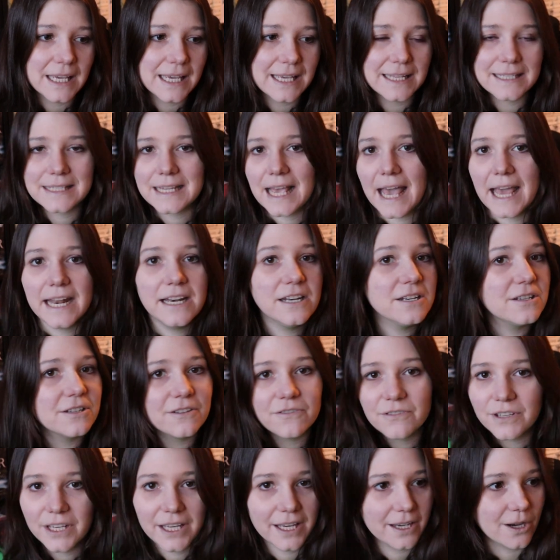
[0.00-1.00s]
it's end
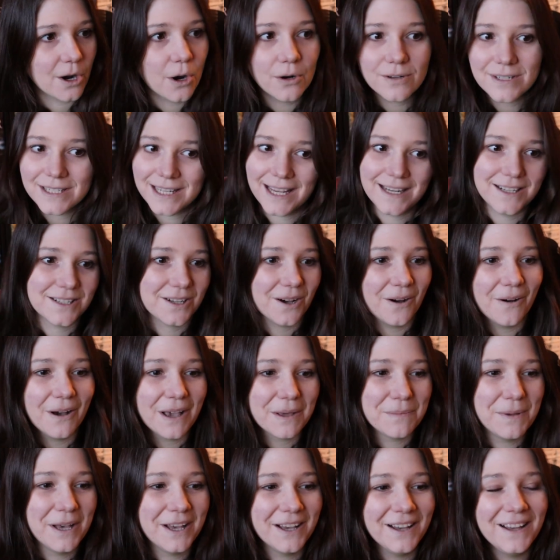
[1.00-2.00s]
of year content
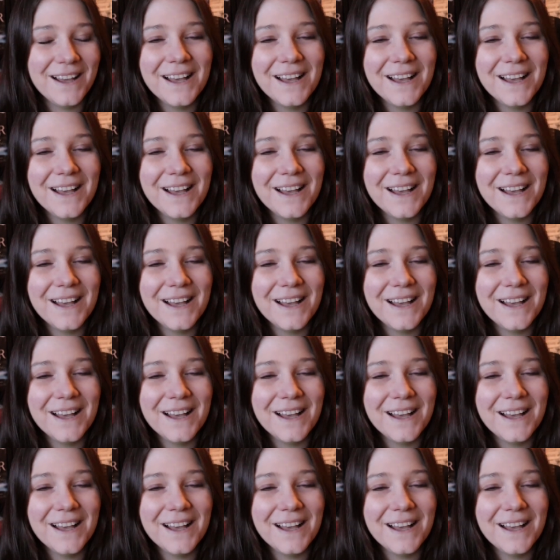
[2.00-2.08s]
time.